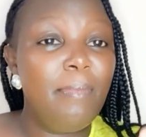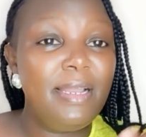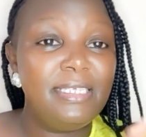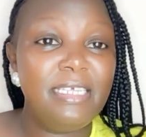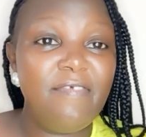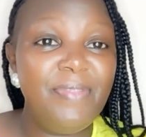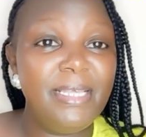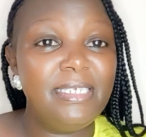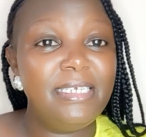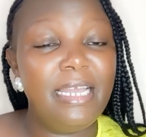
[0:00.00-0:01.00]
please give
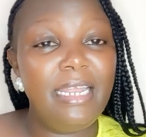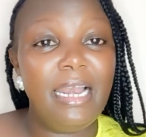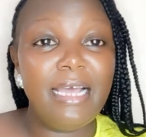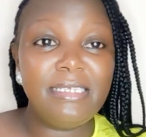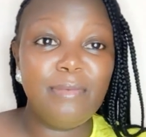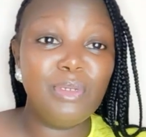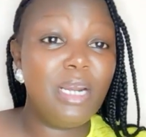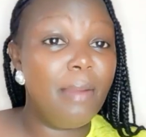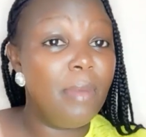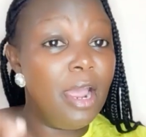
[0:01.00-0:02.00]
this channel a
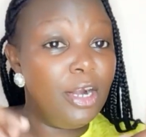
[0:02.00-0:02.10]
subscribe.